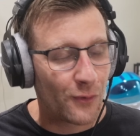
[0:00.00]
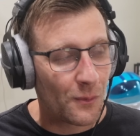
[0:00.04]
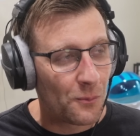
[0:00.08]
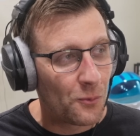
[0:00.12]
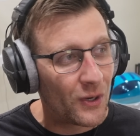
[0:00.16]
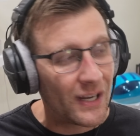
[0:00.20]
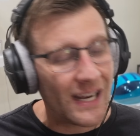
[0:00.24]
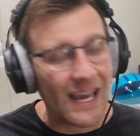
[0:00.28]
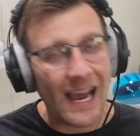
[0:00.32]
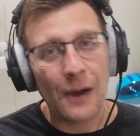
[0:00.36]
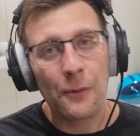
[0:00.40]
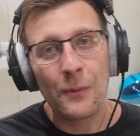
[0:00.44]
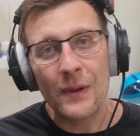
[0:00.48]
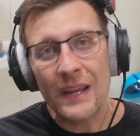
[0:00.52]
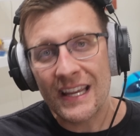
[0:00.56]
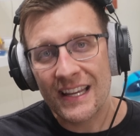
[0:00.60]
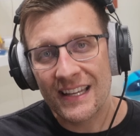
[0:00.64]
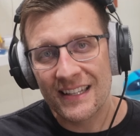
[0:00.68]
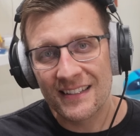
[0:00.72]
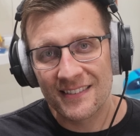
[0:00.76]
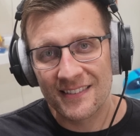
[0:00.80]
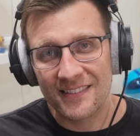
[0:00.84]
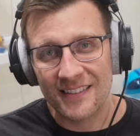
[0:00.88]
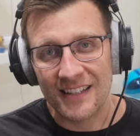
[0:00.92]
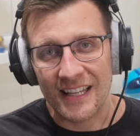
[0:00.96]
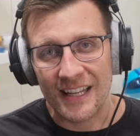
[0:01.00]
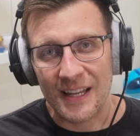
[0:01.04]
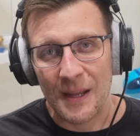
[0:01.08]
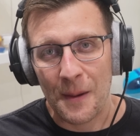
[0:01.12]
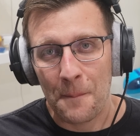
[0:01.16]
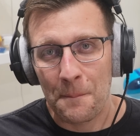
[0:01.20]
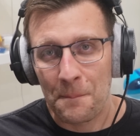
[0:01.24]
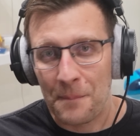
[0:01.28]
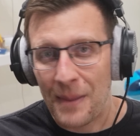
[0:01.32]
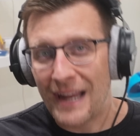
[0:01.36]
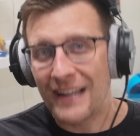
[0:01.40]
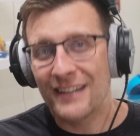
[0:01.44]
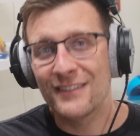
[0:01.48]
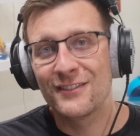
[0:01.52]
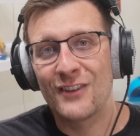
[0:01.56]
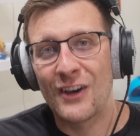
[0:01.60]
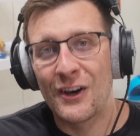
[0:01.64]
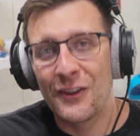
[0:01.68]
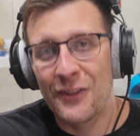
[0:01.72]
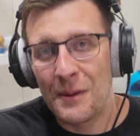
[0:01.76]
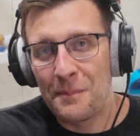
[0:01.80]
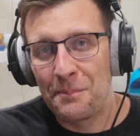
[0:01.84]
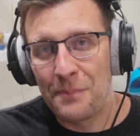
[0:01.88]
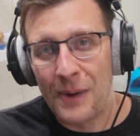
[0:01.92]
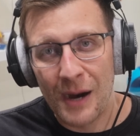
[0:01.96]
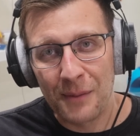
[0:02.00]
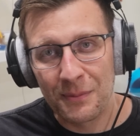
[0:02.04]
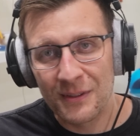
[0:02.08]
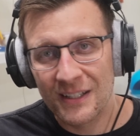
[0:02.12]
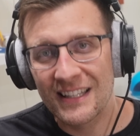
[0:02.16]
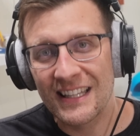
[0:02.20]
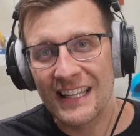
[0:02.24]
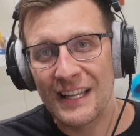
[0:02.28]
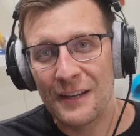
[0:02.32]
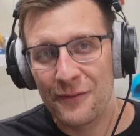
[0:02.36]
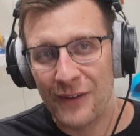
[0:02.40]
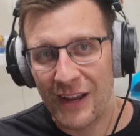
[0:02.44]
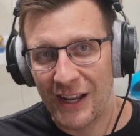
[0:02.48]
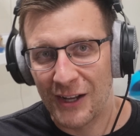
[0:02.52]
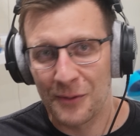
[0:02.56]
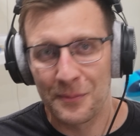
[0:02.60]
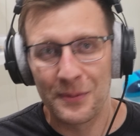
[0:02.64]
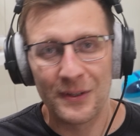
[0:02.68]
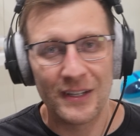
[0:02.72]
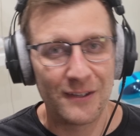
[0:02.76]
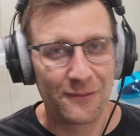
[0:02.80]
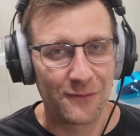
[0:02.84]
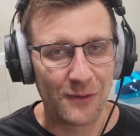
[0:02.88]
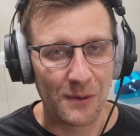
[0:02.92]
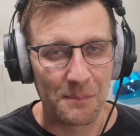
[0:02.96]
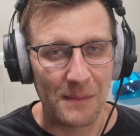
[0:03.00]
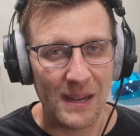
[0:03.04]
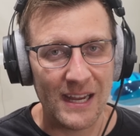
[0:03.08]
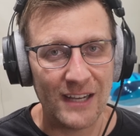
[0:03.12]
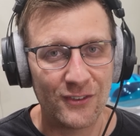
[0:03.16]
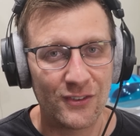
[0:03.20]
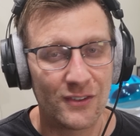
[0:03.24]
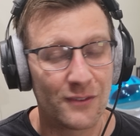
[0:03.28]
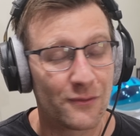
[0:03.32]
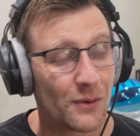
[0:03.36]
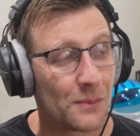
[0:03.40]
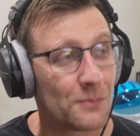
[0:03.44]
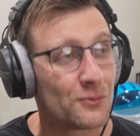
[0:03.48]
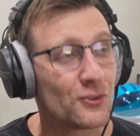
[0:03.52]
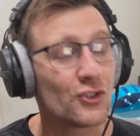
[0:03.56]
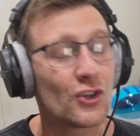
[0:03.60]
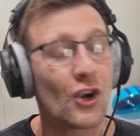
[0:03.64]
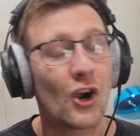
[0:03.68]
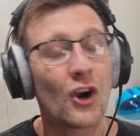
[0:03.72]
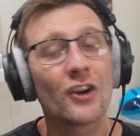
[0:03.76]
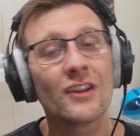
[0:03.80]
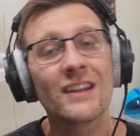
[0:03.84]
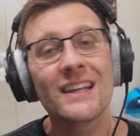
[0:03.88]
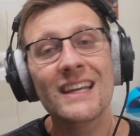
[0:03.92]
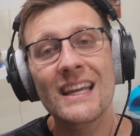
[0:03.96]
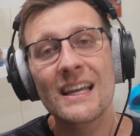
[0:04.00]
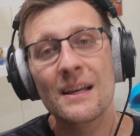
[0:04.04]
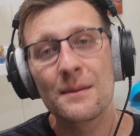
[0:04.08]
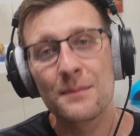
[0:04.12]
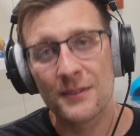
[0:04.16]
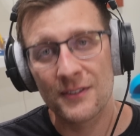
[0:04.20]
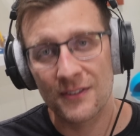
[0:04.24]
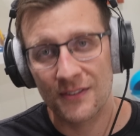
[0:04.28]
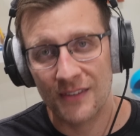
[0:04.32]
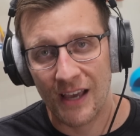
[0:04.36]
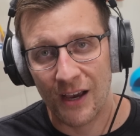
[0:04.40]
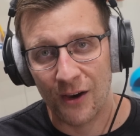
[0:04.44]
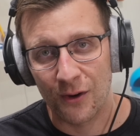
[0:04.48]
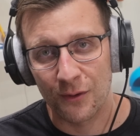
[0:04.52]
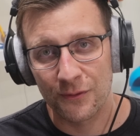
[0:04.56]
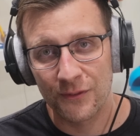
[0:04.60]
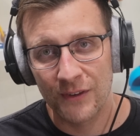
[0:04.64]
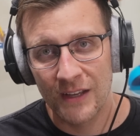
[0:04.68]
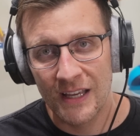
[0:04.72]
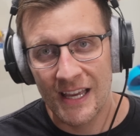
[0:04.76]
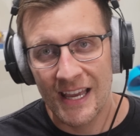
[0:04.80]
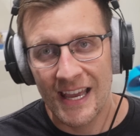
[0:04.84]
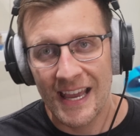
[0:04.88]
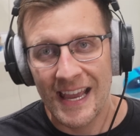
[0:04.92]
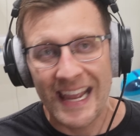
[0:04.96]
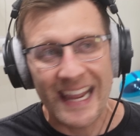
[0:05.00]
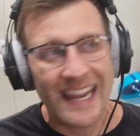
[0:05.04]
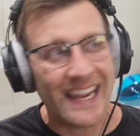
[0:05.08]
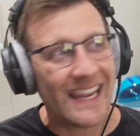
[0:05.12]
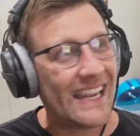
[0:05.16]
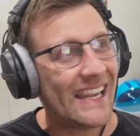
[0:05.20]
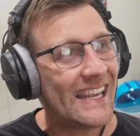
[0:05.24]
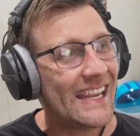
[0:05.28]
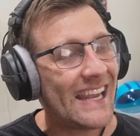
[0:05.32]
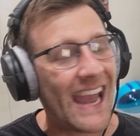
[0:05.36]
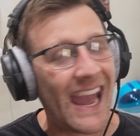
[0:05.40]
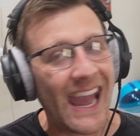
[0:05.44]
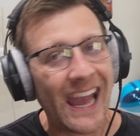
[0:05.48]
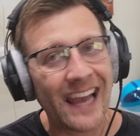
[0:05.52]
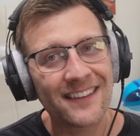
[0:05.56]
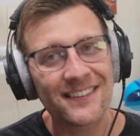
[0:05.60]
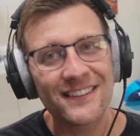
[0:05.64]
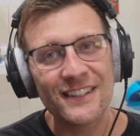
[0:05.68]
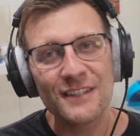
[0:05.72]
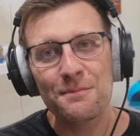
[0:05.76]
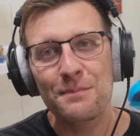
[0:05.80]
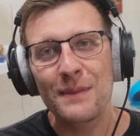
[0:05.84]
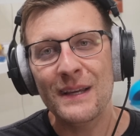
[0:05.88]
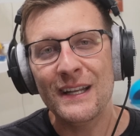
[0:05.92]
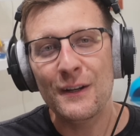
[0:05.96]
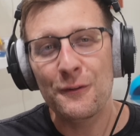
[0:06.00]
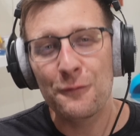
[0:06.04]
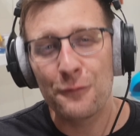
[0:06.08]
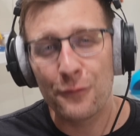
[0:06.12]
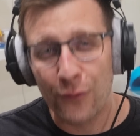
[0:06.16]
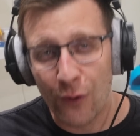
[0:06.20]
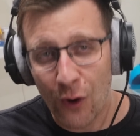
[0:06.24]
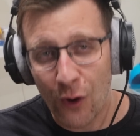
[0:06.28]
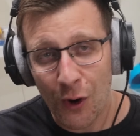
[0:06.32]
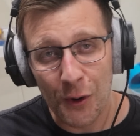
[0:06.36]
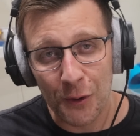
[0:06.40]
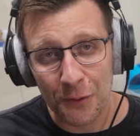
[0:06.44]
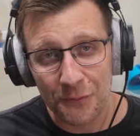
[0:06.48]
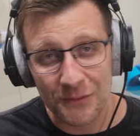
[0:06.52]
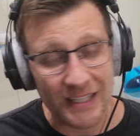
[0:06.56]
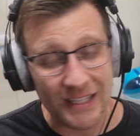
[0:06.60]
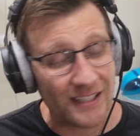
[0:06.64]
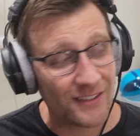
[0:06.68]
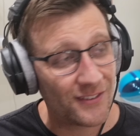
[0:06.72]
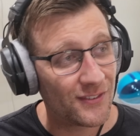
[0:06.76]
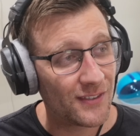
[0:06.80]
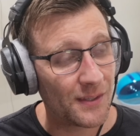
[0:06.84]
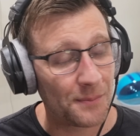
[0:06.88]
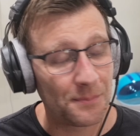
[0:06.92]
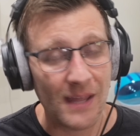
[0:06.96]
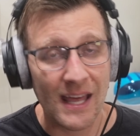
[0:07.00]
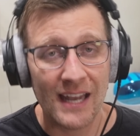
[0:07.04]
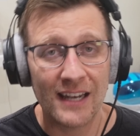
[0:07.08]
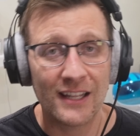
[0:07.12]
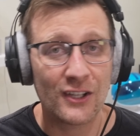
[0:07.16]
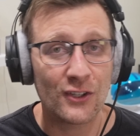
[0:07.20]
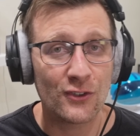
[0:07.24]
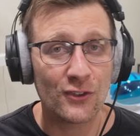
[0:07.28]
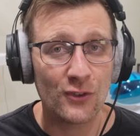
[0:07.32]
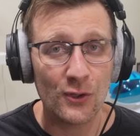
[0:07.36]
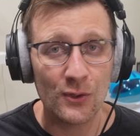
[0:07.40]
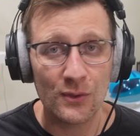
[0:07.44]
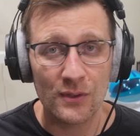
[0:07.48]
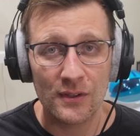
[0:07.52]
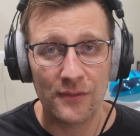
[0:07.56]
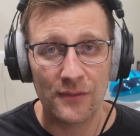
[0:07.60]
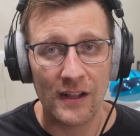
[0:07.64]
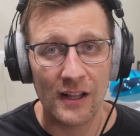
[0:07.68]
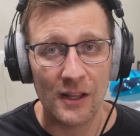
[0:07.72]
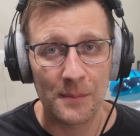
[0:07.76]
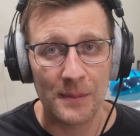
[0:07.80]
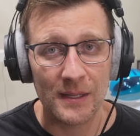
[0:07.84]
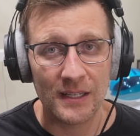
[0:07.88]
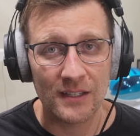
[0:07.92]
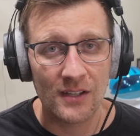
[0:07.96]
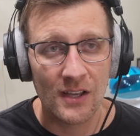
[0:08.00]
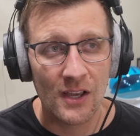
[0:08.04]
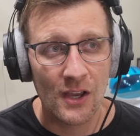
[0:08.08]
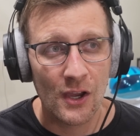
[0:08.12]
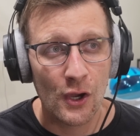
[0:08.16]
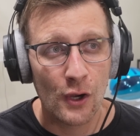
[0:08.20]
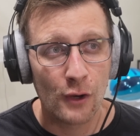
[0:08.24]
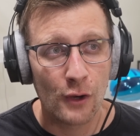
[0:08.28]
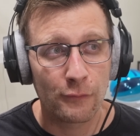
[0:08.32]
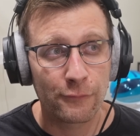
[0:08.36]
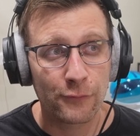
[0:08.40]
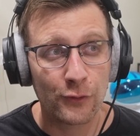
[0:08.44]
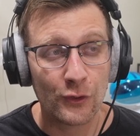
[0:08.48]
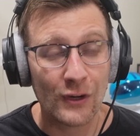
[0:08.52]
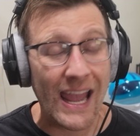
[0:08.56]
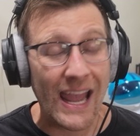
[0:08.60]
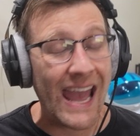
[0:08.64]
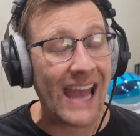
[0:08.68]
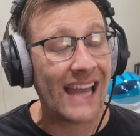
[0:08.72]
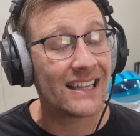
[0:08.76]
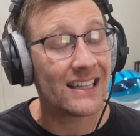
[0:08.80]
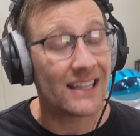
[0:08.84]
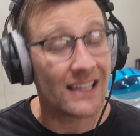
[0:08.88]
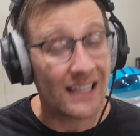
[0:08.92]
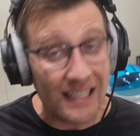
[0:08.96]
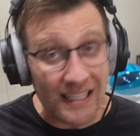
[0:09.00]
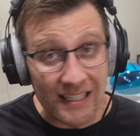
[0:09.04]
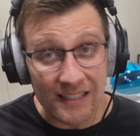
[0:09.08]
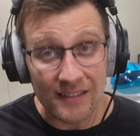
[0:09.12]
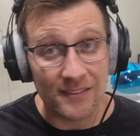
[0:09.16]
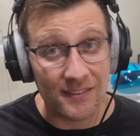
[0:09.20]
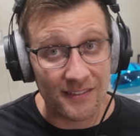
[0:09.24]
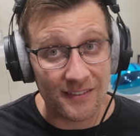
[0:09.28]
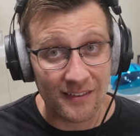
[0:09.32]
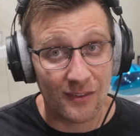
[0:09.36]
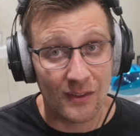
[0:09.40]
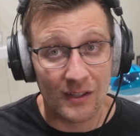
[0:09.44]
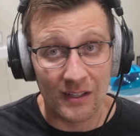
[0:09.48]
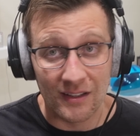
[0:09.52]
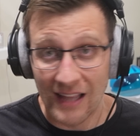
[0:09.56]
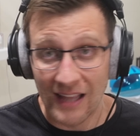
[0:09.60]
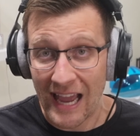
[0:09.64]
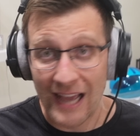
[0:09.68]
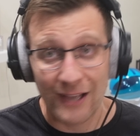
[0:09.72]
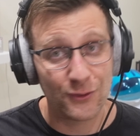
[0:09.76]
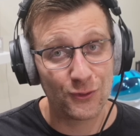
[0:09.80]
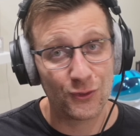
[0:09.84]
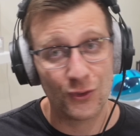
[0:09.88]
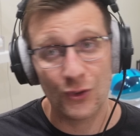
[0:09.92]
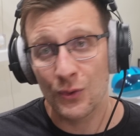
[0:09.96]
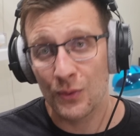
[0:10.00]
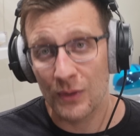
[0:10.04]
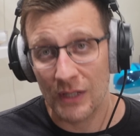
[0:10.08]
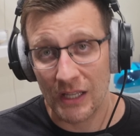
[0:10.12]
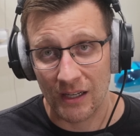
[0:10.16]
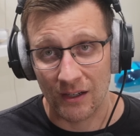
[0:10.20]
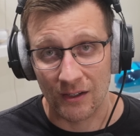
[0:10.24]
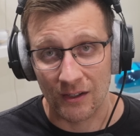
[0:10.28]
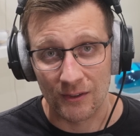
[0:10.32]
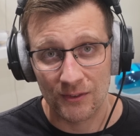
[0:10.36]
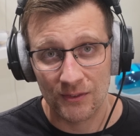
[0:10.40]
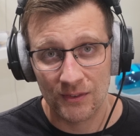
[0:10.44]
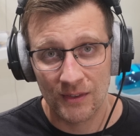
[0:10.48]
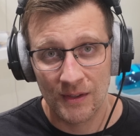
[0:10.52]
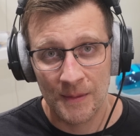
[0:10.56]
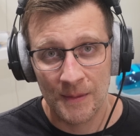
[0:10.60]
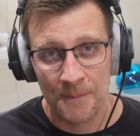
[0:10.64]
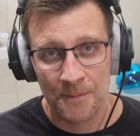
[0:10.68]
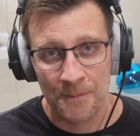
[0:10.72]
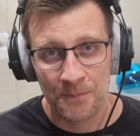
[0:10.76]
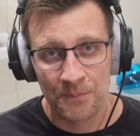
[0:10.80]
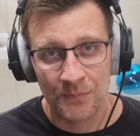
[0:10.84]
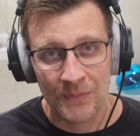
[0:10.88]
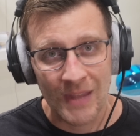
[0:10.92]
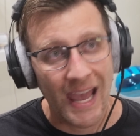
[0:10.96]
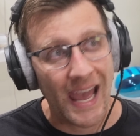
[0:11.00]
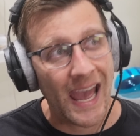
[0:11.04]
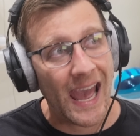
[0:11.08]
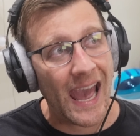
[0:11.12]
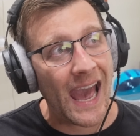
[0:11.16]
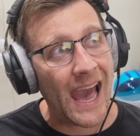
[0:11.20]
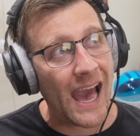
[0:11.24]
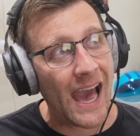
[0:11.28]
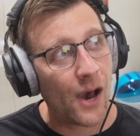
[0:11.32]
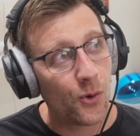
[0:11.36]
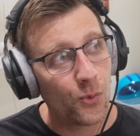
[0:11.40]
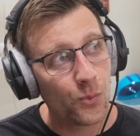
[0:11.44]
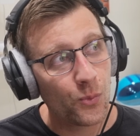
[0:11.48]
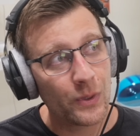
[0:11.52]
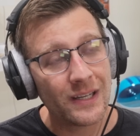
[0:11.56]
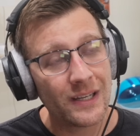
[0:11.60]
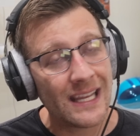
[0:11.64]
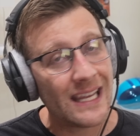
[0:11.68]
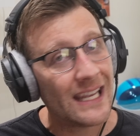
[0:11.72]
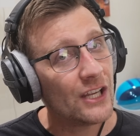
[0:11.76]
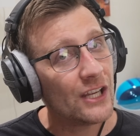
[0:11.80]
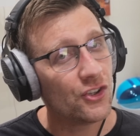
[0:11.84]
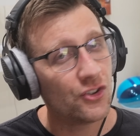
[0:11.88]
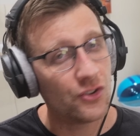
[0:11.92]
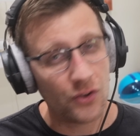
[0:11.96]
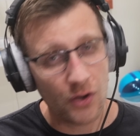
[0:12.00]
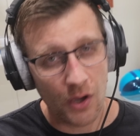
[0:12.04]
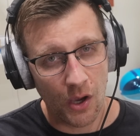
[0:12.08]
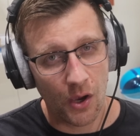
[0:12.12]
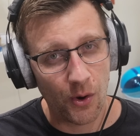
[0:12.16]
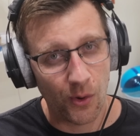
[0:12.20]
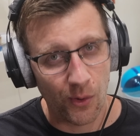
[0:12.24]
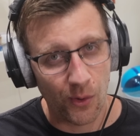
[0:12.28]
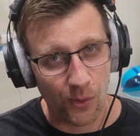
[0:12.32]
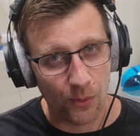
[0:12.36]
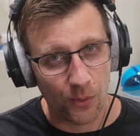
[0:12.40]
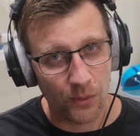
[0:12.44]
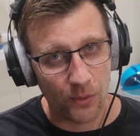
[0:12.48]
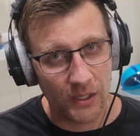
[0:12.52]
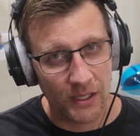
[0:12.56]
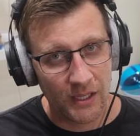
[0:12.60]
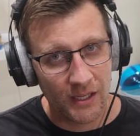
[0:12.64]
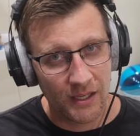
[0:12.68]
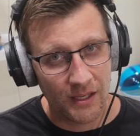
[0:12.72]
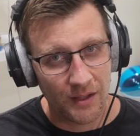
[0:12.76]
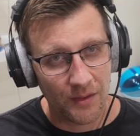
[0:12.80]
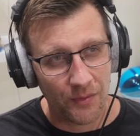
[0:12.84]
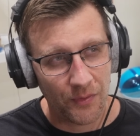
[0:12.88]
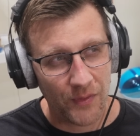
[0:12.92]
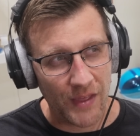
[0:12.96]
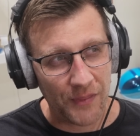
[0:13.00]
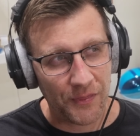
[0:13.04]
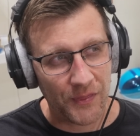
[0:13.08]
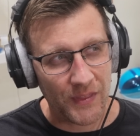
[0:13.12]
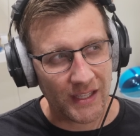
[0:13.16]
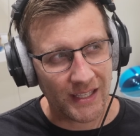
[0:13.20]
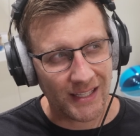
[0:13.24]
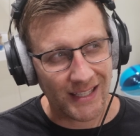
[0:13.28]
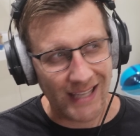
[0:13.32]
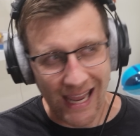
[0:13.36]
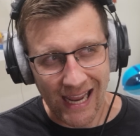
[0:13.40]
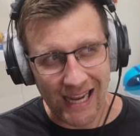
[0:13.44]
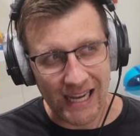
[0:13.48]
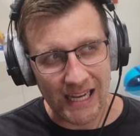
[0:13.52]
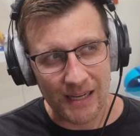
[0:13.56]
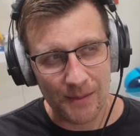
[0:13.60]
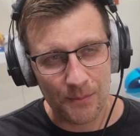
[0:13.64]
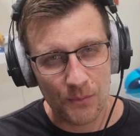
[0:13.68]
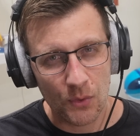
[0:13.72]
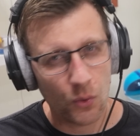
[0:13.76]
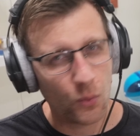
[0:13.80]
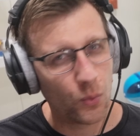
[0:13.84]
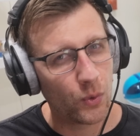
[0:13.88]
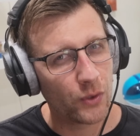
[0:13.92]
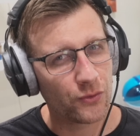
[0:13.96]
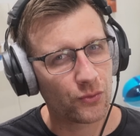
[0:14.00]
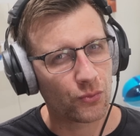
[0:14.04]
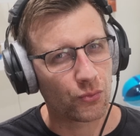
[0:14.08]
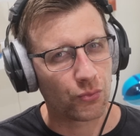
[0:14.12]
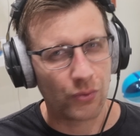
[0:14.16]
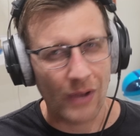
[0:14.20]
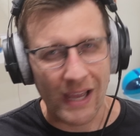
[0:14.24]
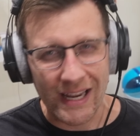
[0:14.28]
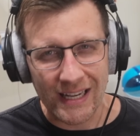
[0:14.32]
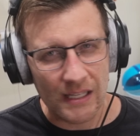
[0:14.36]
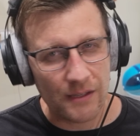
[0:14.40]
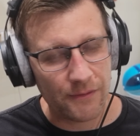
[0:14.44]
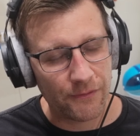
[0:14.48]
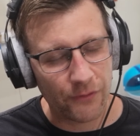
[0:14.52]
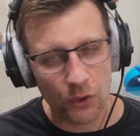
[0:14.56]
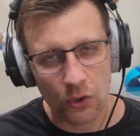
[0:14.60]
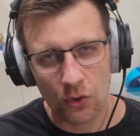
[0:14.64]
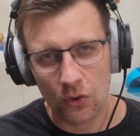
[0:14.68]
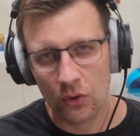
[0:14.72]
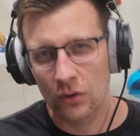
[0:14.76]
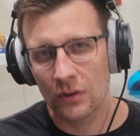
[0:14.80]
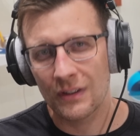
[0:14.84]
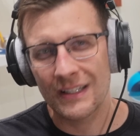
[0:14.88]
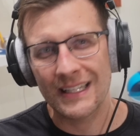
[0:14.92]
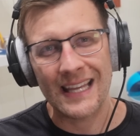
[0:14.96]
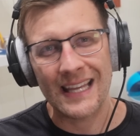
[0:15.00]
what we can see, based on the publicly available information from Charlie himself, he hasn't been involved in Subnautica 2 development for at least the last 2 years. How would he know that the game was ready for early